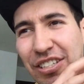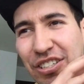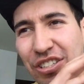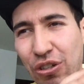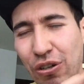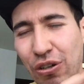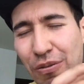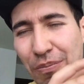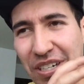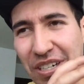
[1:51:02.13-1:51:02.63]

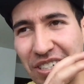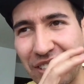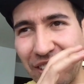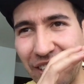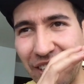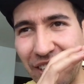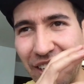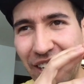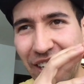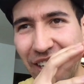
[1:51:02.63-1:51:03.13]
It's so
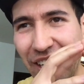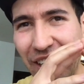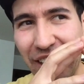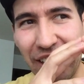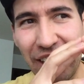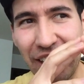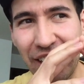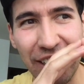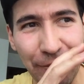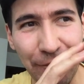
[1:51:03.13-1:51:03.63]
much
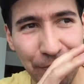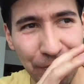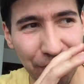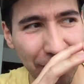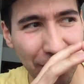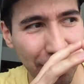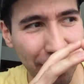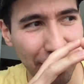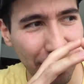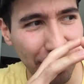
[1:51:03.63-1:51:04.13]
like
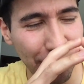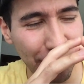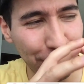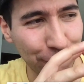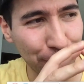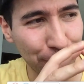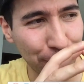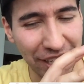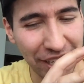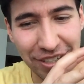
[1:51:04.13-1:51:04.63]

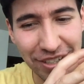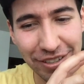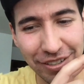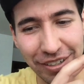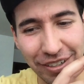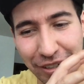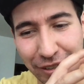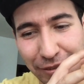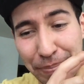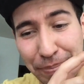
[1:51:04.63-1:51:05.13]

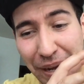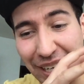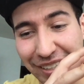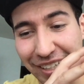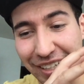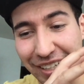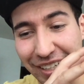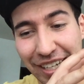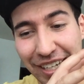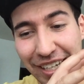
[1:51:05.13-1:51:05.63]
information
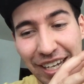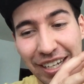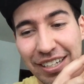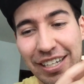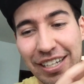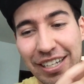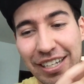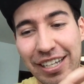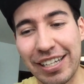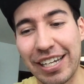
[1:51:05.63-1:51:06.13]
compacted in
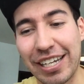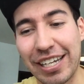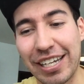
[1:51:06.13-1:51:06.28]
that.